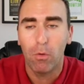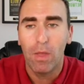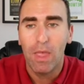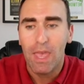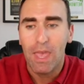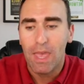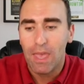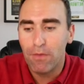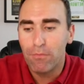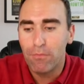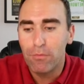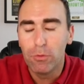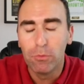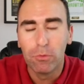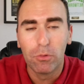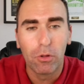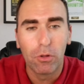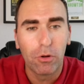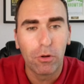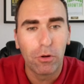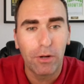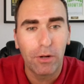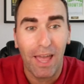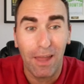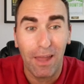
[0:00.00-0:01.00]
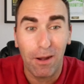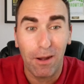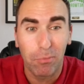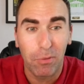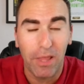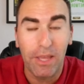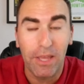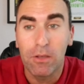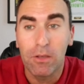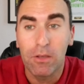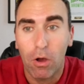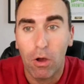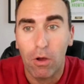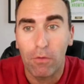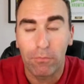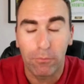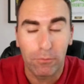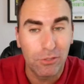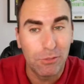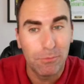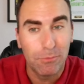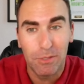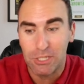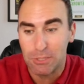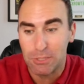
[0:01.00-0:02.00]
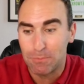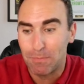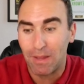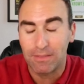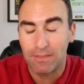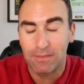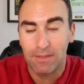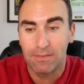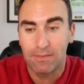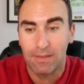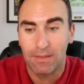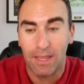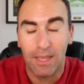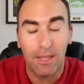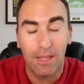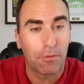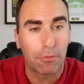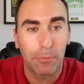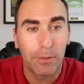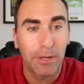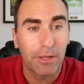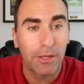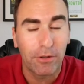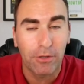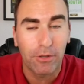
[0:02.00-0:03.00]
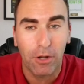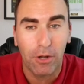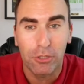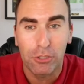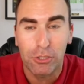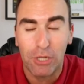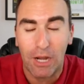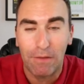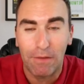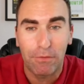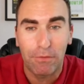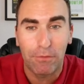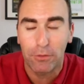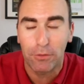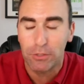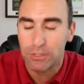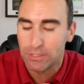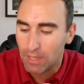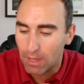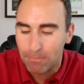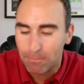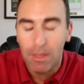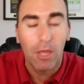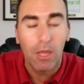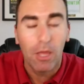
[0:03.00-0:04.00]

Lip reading: If you learn how to play golf, would you be expected to hit a 300-yard drive the first time?